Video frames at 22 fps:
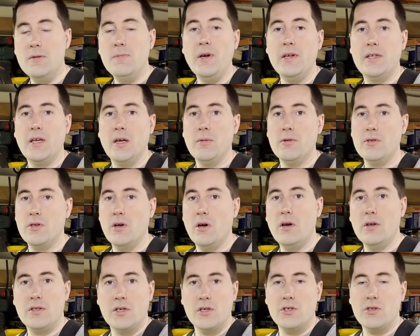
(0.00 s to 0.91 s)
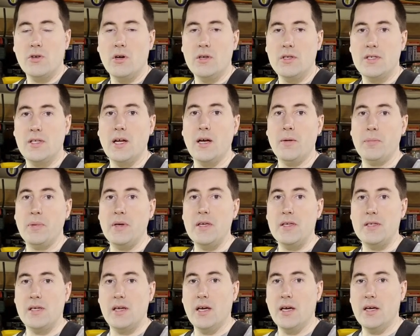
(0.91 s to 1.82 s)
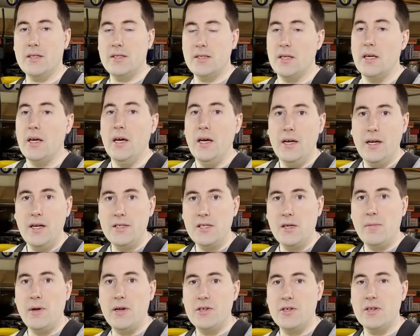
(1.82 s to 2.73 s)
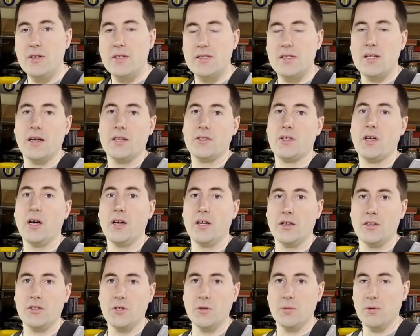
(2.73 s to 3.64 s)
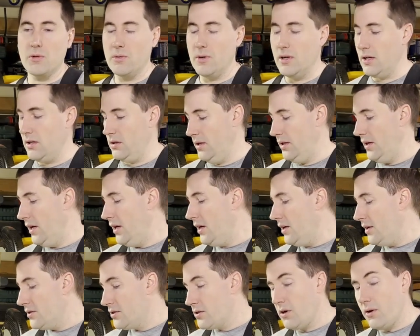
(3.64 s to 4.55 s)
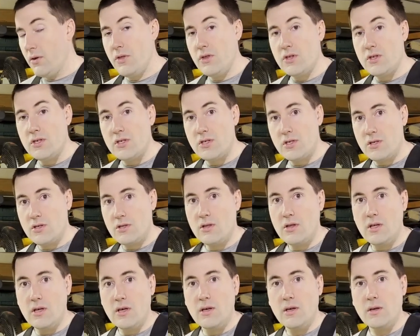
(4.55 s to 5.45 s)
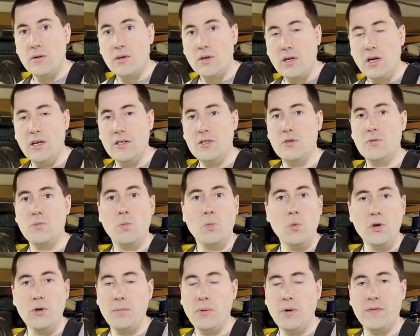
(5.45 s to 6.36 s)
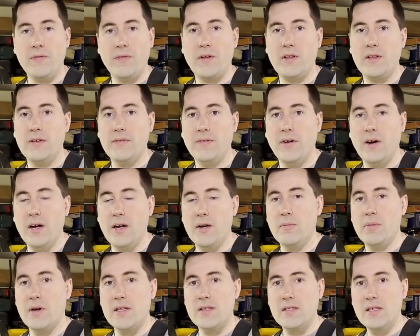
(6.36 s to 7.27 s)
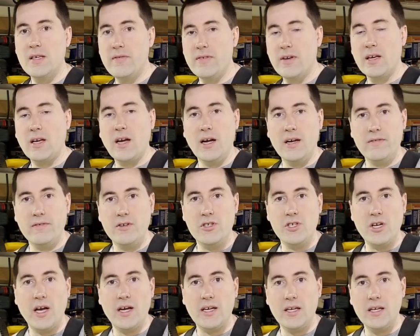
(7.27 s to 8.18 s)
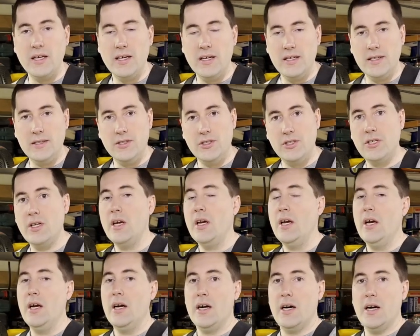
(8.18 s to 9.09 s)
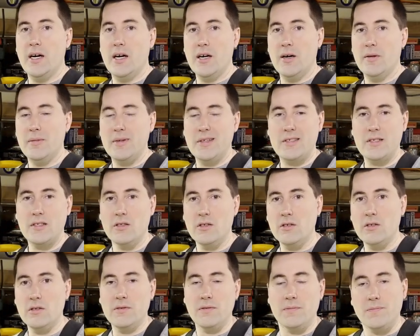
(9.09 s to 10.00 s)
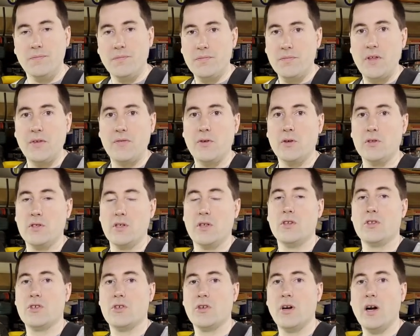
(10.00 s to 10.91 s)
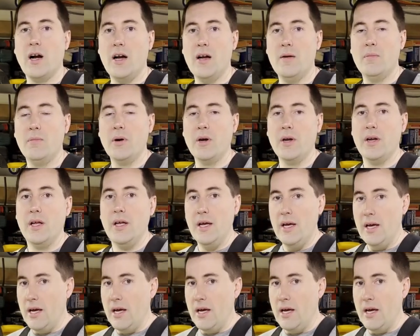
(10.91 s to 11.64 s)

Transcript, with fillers: is my table saw, it's a Sawstop PCS. As I mentioned, it's not cutting super well. So this, the cuts work perfectly fine, but it's leaving kind of a jagged edge. Um, it's a little difficult to describe, but